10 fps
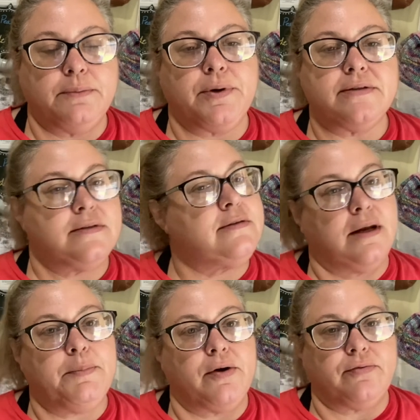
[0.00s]
presents that
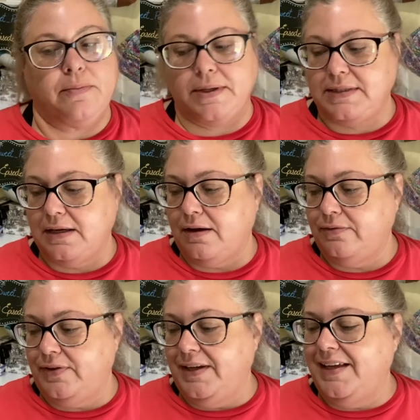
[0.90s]
I bought for
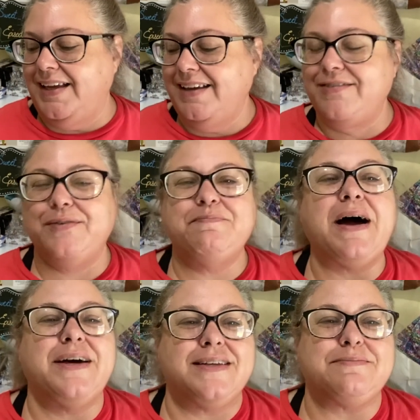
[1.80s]
myself. My
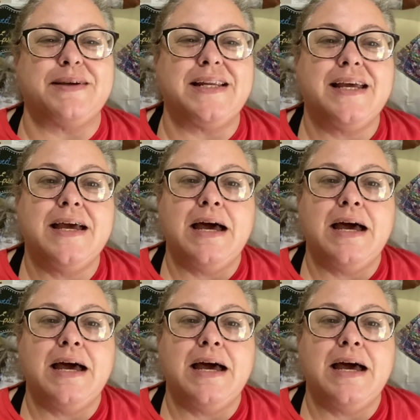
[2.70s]
husband.